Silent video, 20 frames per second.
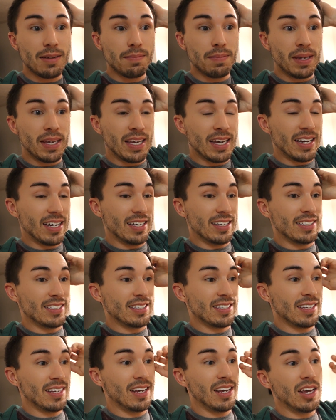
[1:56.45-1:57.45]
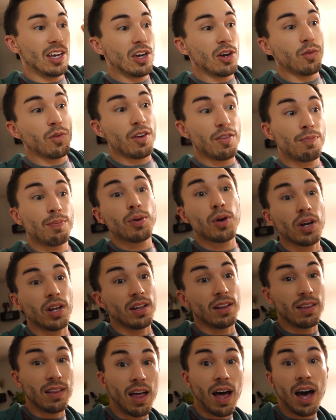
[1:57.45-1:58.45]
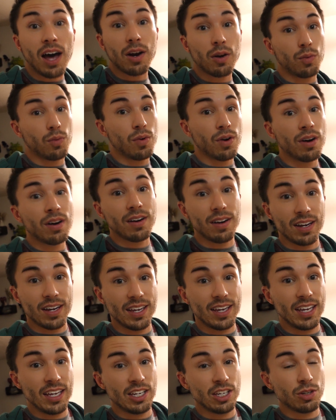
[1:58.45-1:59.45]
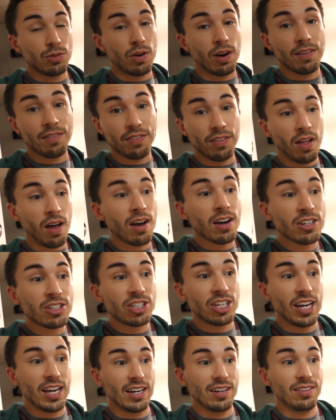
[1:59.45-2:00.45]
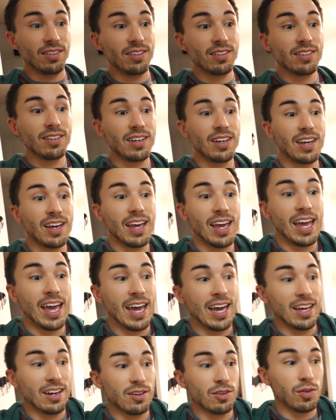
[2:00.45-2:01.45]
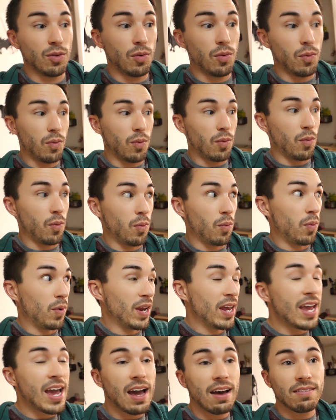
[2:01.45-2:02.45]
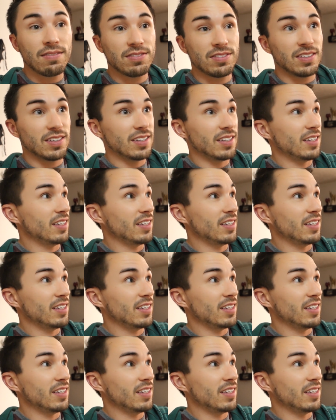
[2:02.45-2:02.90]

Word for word: because we've put a lot of work into our vlog channel and we have